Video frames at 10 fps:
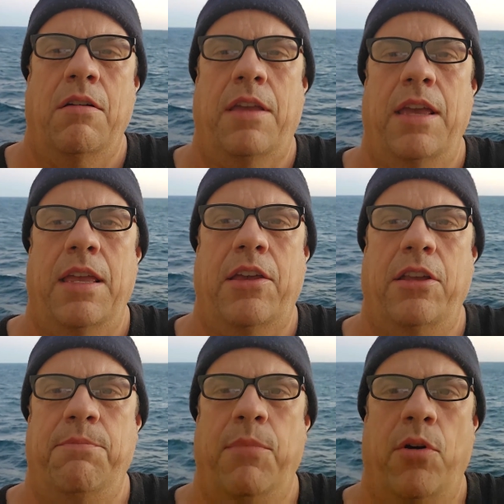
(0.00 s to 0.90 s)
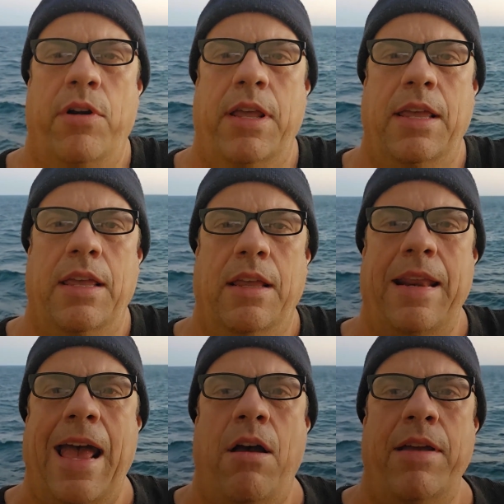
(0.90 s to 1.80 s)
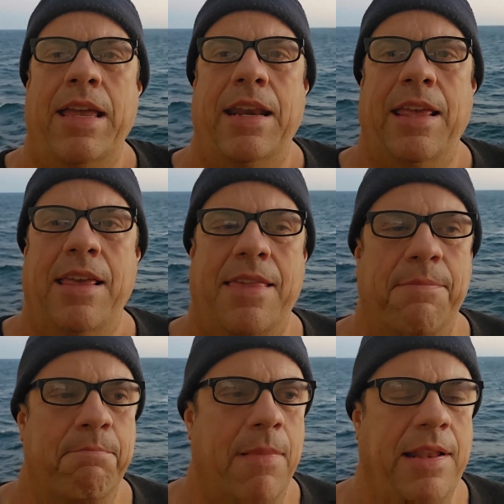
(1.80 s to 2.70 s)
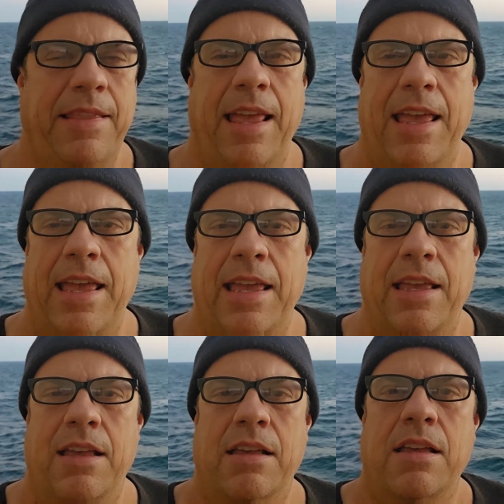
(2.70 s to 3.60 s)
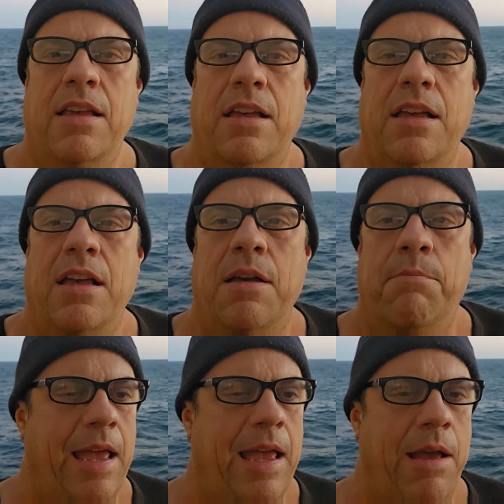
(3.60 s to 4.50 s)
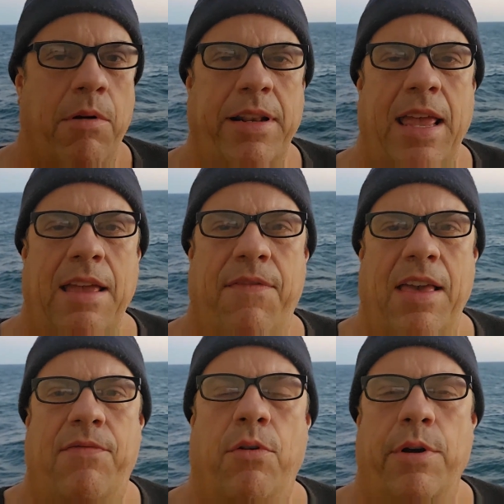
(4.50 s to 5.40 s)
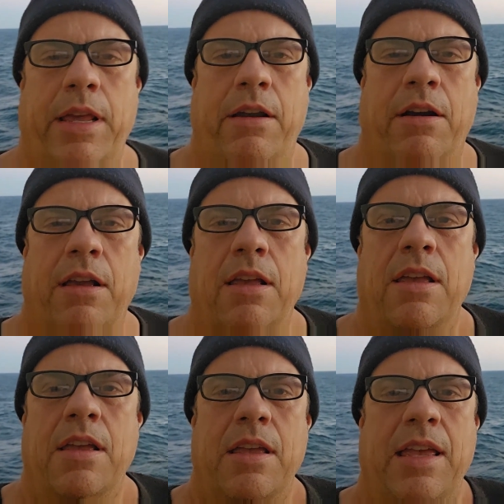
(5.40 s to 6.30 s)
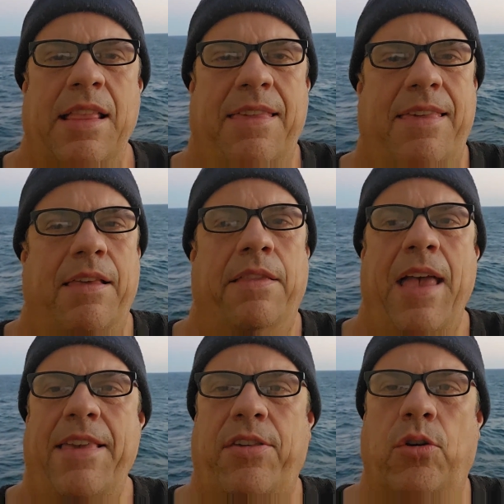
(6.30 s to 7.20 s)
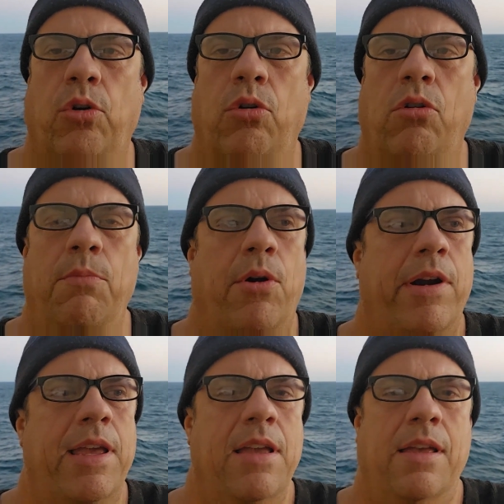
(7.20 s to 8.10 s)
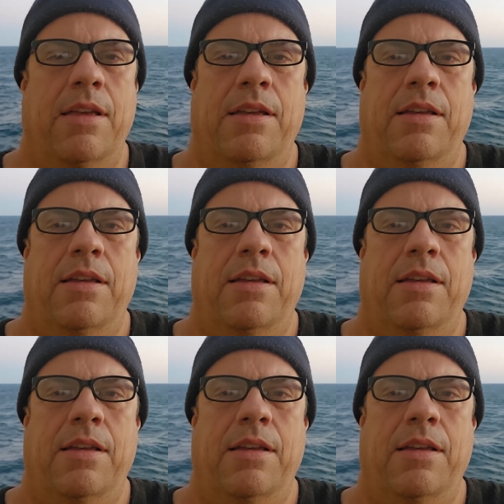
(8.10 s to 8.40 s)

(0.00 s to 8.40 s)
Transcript: Okay, good morning. Now it is Monday. One day fast forward here. It's a nice cool morning.